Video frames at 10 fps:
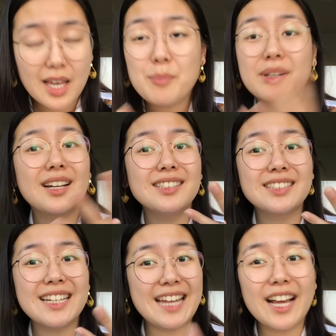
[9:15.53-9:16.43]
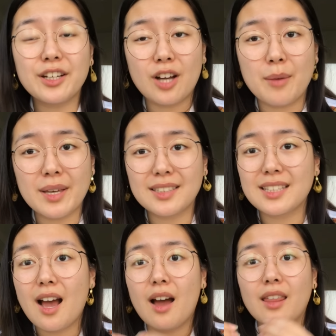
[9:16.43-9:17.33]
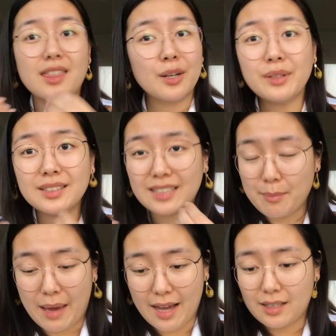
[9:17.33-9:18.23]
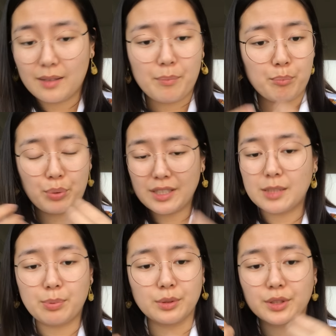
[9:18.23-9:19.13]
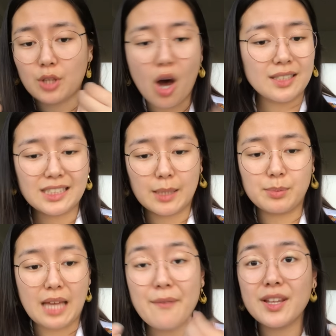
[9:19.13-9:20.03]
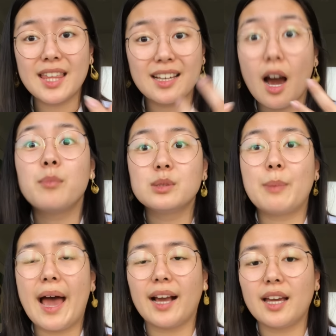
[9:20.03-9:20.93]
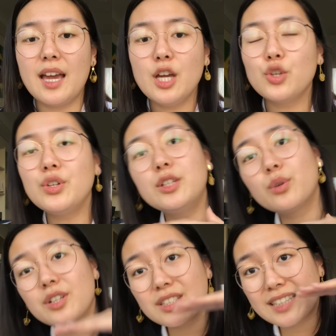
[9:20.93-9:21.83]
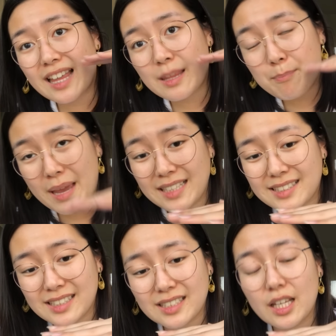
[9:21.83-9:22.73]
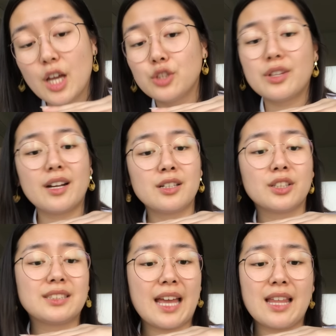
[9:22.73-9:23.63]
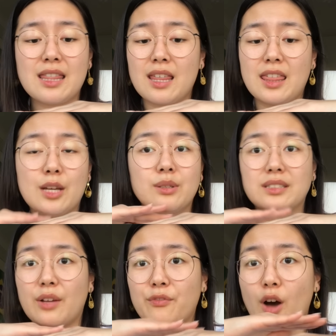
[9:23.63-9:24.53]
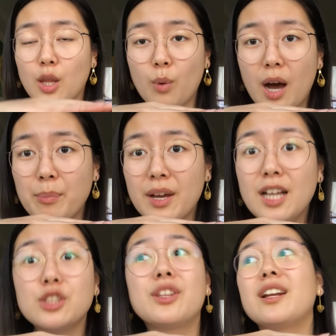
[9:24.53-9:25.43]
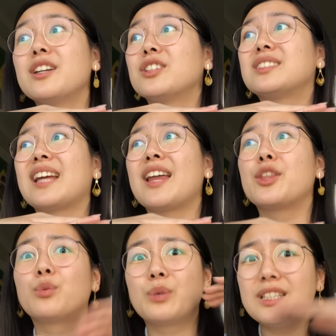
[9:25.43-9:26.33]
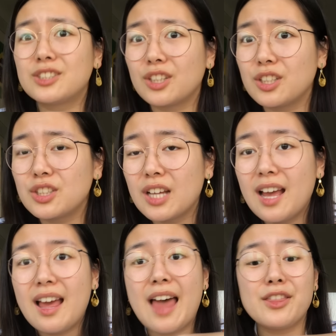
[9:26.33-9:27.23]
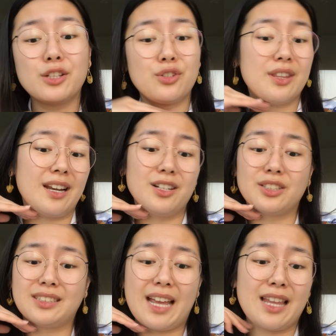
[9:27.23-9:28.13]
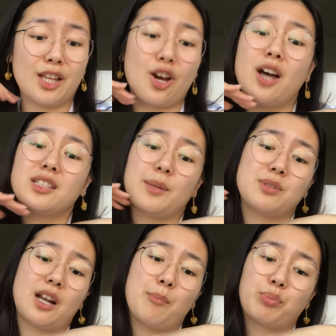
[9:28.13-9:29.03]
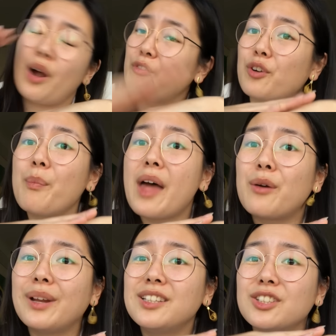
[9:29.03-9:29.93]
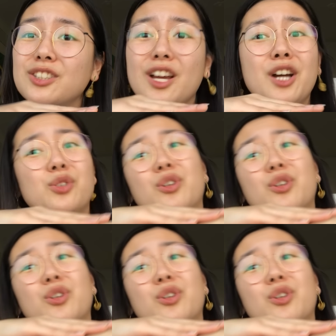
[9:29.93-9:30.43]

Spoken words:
Because in economics, theories come back. Principles, concepts, everything comes back. You need to understand the basis to then understand the theories that follow up, to then understand the research, and to then understand the concepts that are brought from that research, to